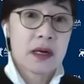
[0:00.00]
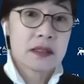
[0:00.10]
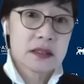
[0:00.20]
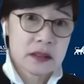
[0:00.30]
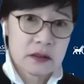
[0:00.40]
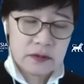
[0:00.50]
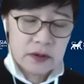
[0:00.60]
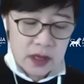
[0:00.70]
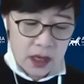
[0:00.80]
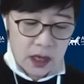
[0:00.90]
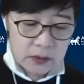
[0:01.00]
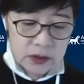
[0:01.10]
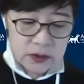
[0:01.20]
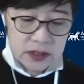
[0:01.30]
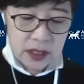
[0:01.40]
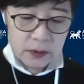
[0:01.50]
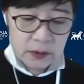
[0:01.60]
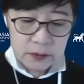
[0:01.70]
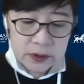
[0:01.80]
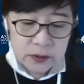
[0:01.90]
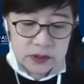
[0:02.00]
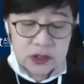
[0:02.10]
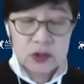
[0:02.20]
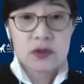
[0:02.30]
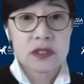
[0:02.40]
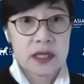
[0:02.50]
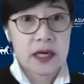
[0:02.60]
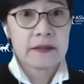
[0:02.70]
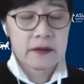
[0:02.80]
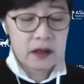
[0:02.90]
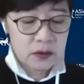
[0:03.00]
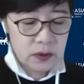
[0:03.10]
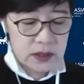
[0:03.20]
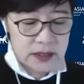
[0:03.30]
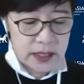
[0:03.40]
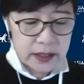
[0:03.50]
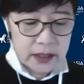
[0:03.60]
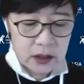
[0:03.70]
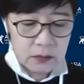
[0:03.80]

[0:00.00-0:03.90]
positive news that I read, which was interesting, I thought, was that